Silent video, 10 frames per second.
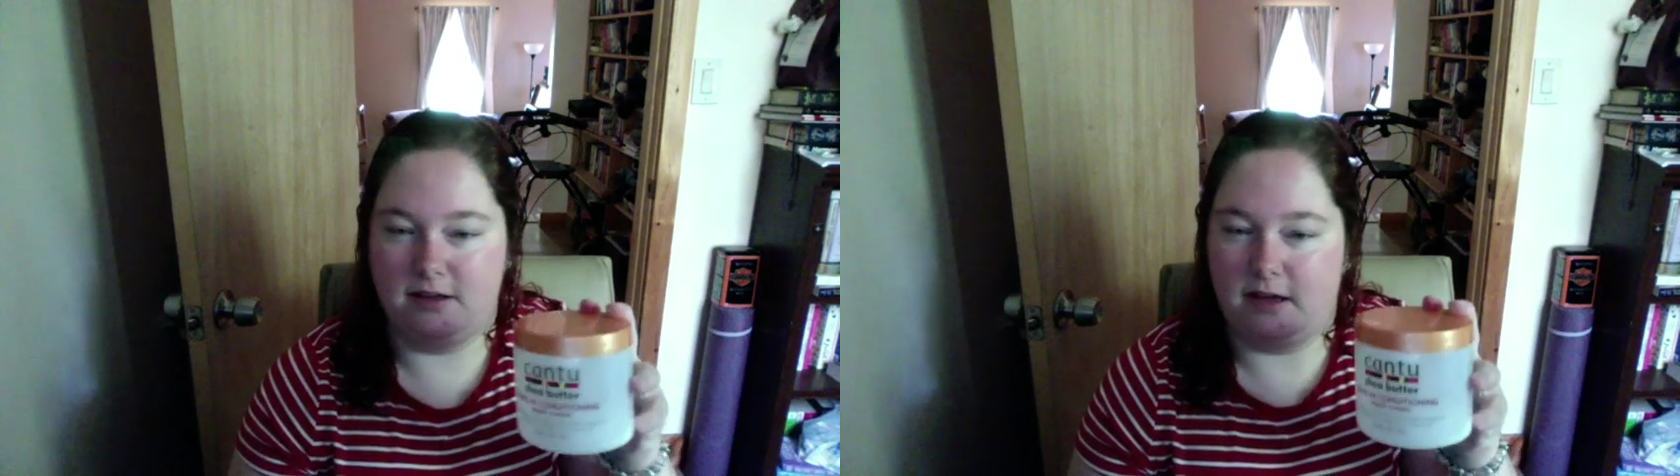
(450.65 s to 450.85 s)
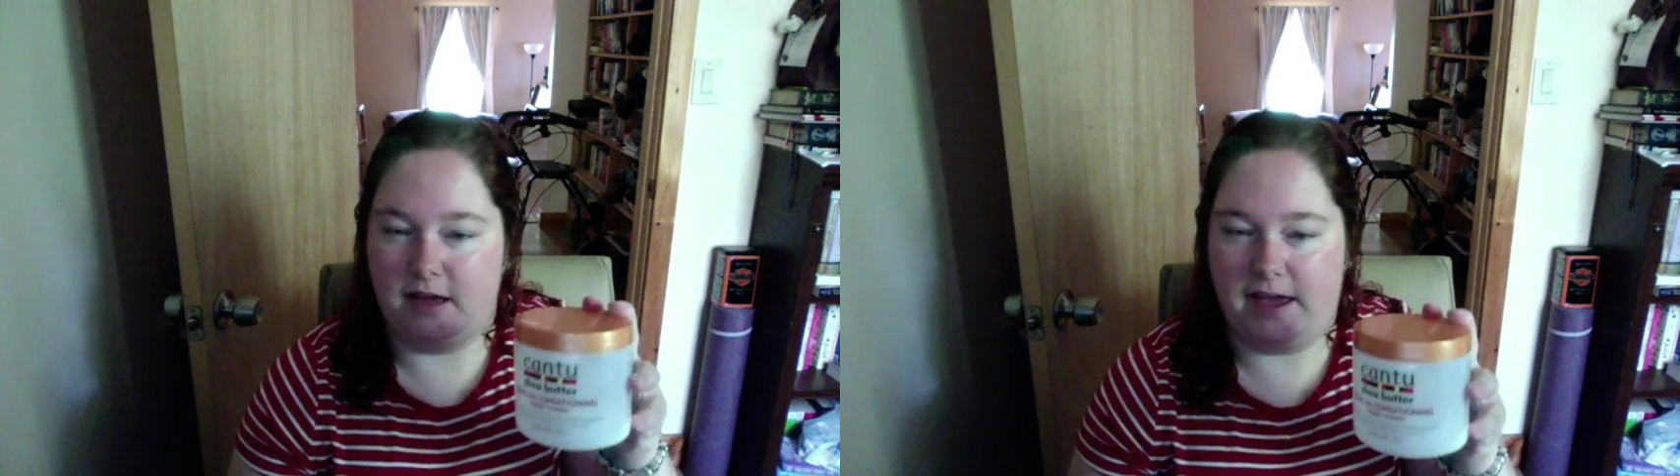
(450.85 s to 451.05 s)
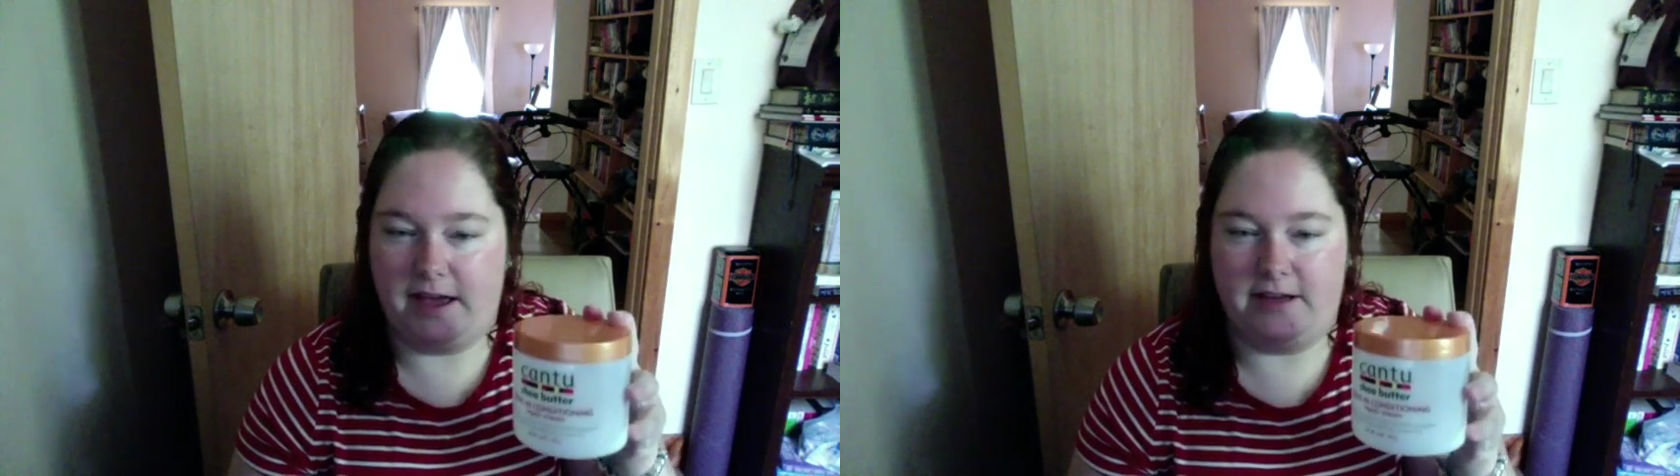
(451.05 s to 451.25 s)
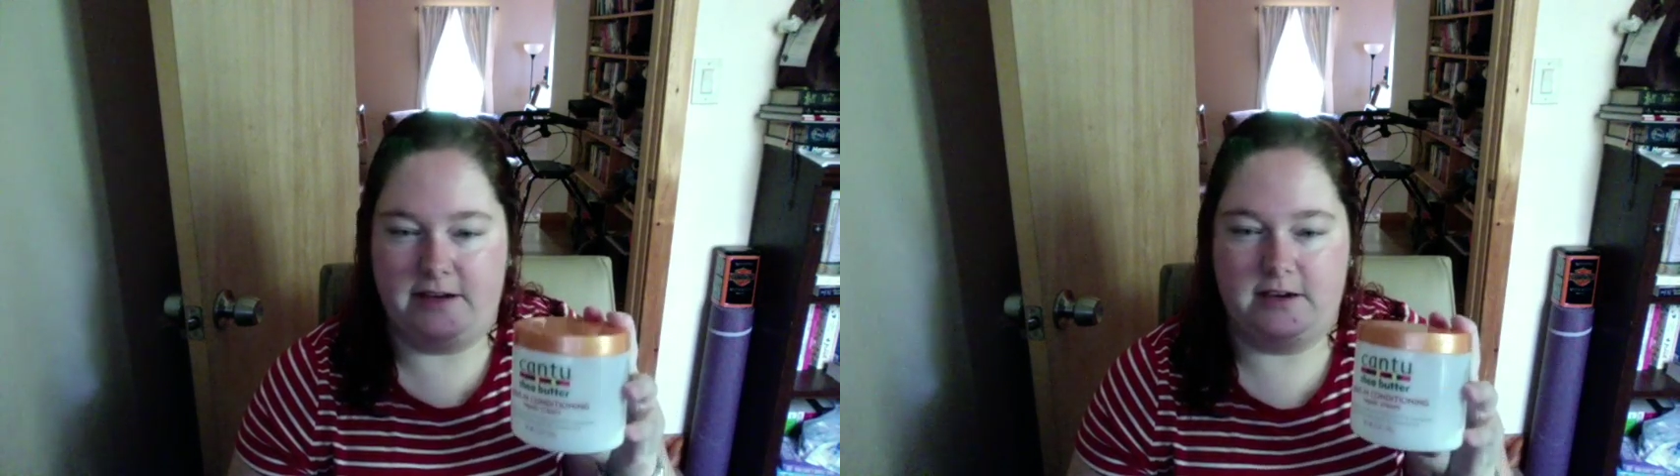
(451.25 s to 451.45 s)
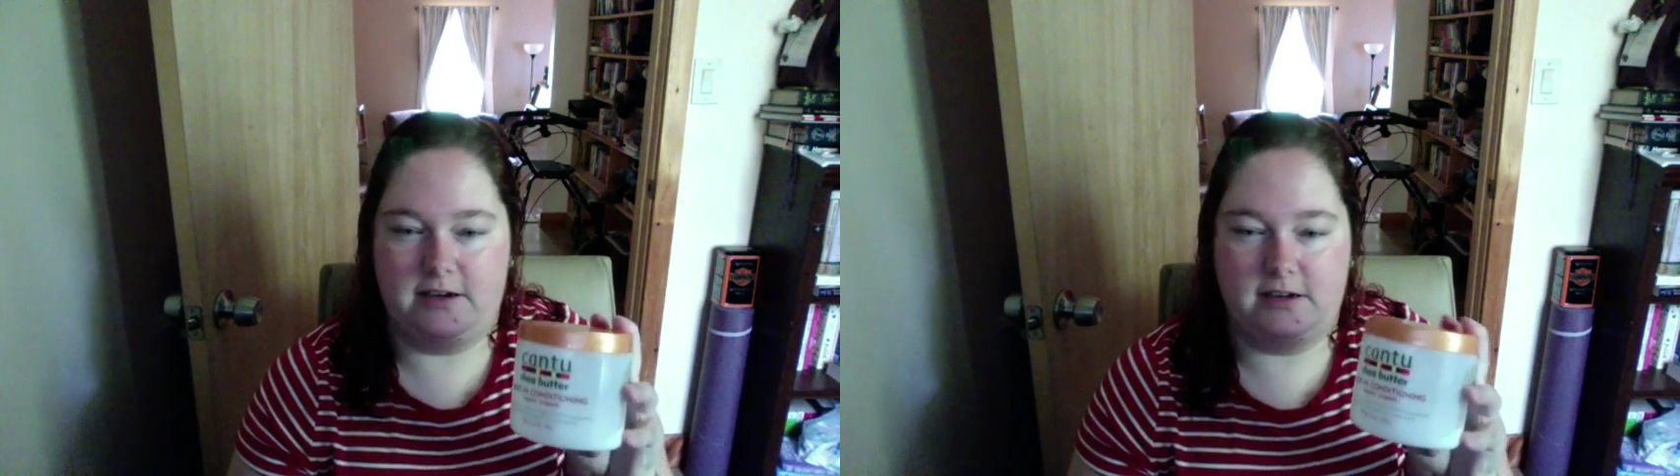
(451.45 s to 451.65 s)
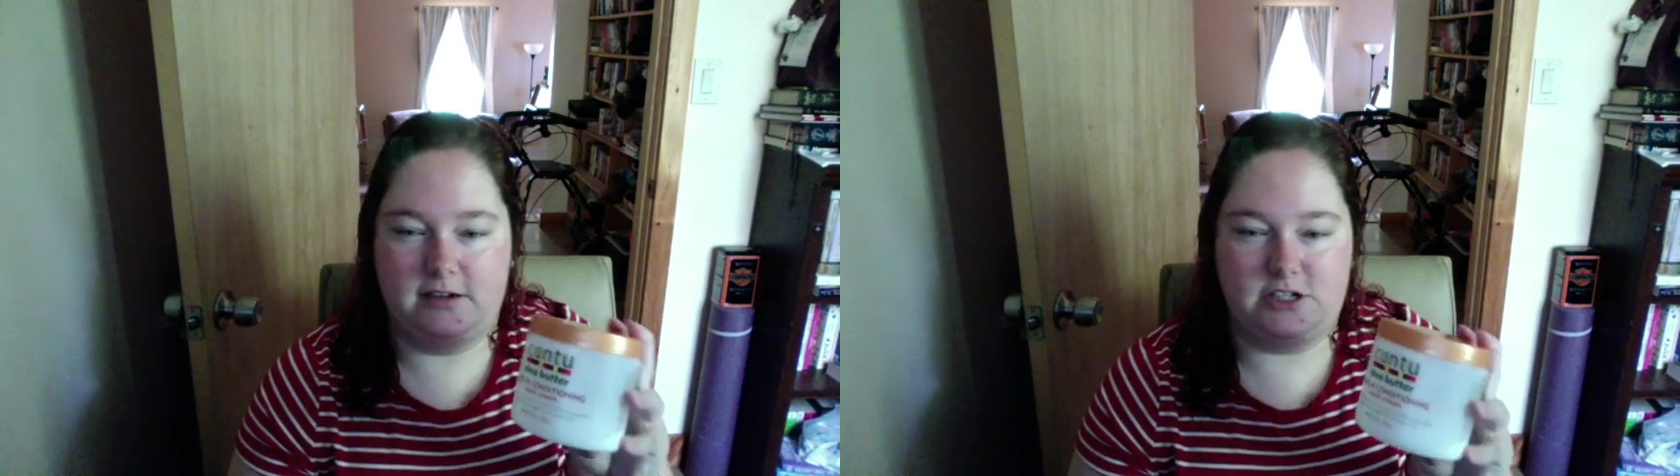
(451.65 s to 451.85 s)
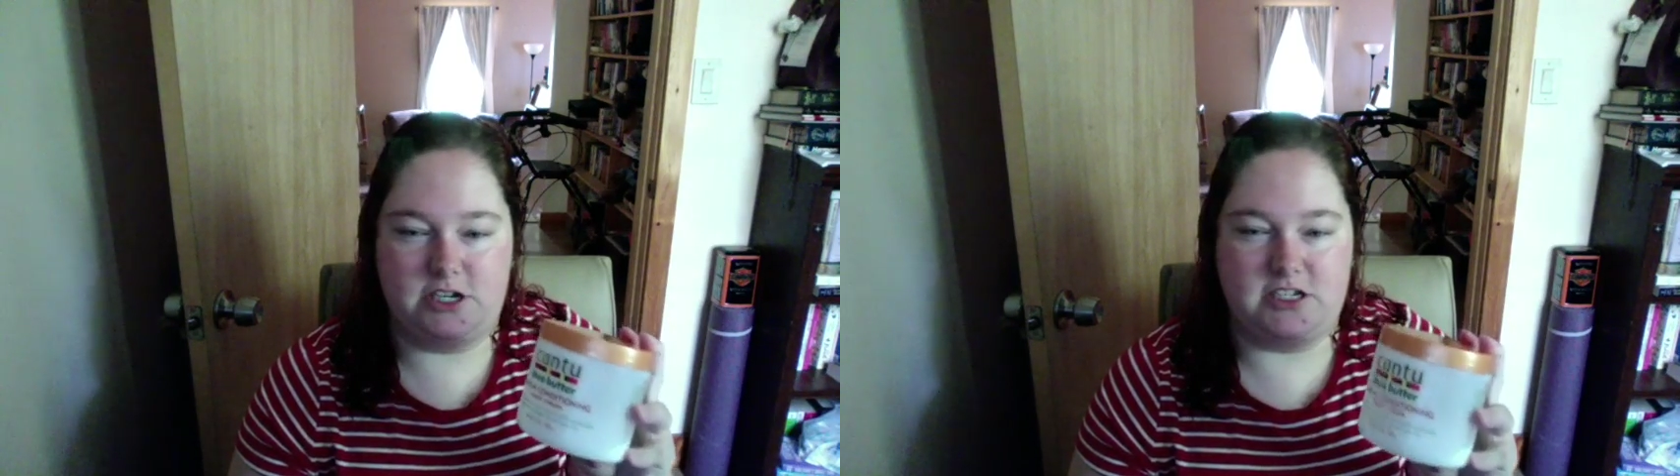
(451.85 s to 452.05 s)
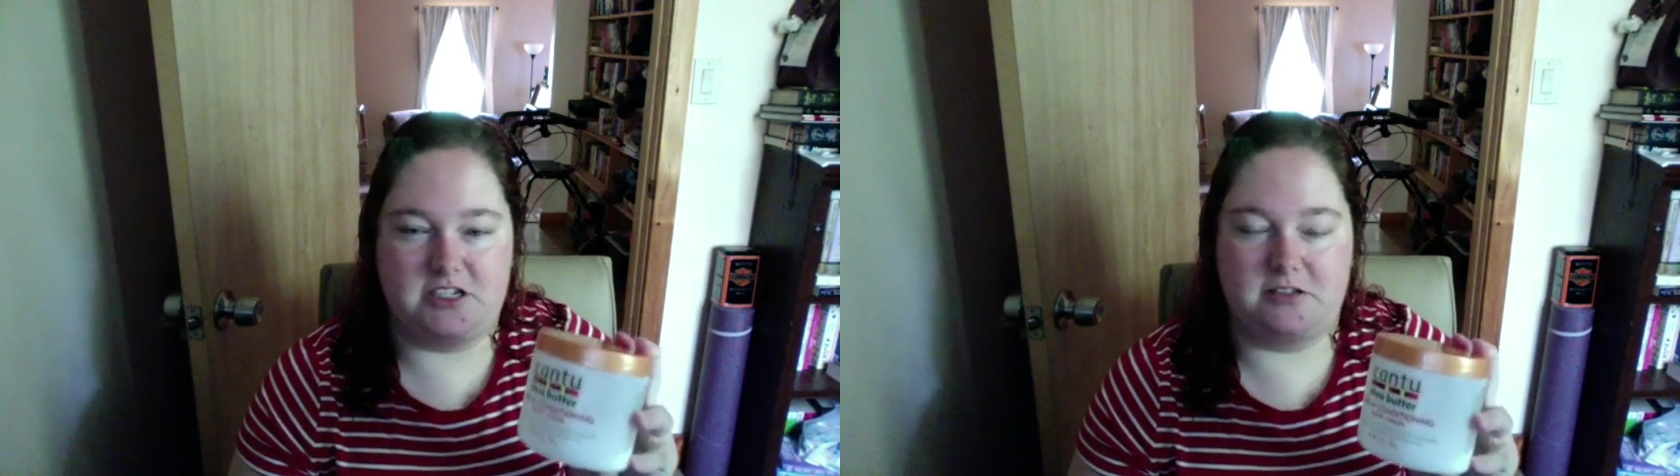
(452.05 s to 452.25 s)
and
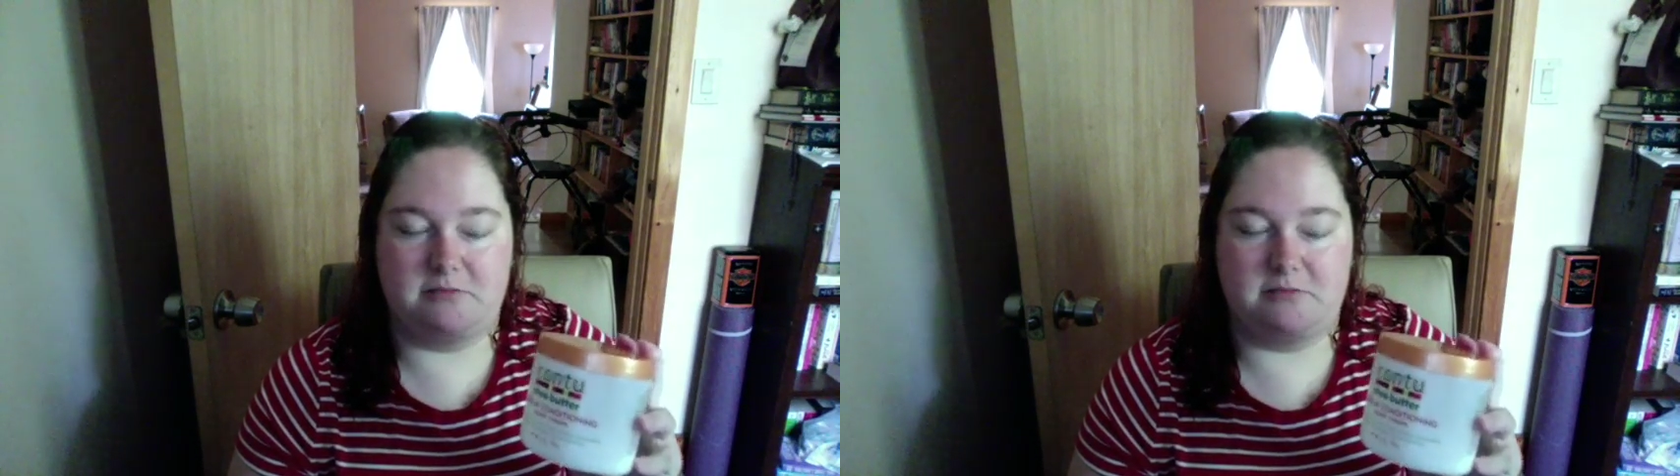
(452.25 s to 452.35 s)
just,